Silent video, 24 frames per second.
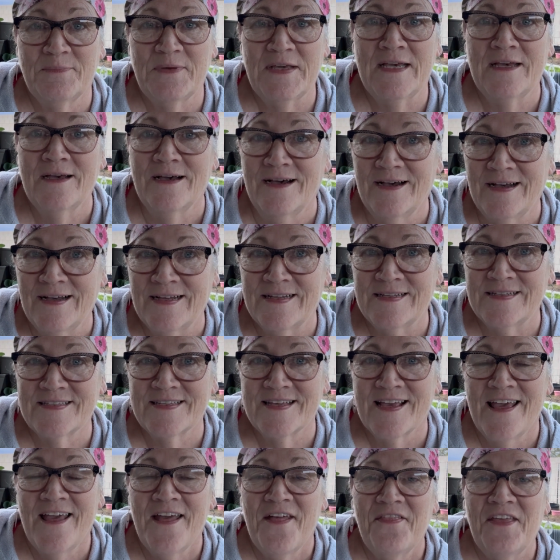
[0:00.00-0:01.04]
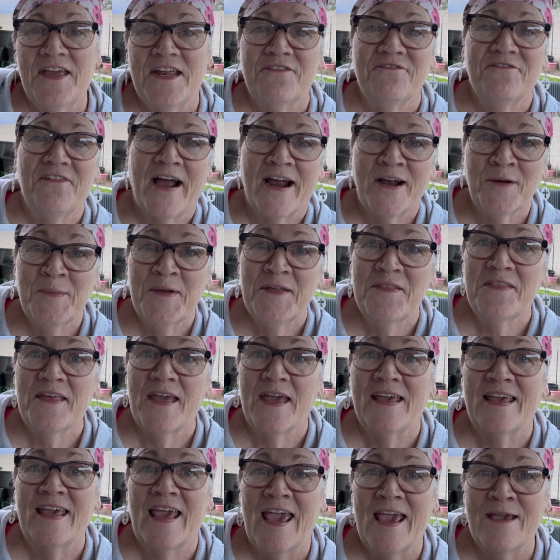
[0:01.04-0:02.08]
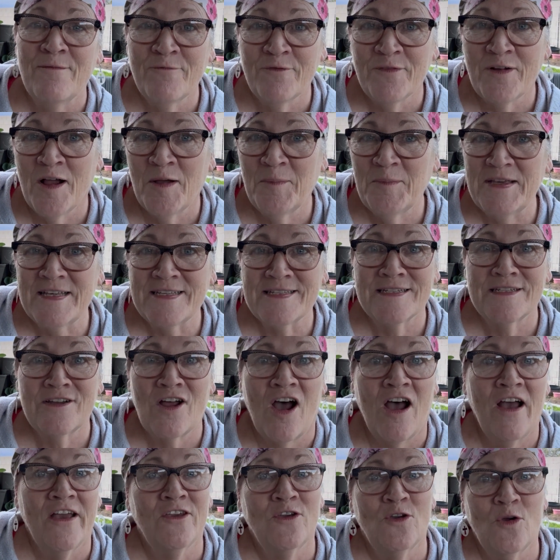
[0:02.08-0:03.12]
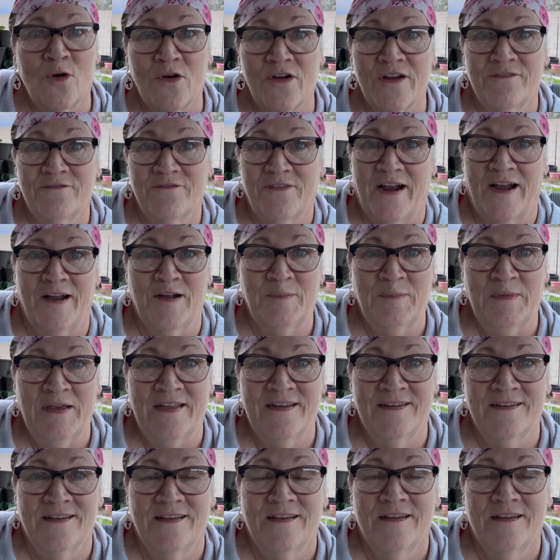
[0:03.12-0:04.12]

because the environment they came from is not your environment.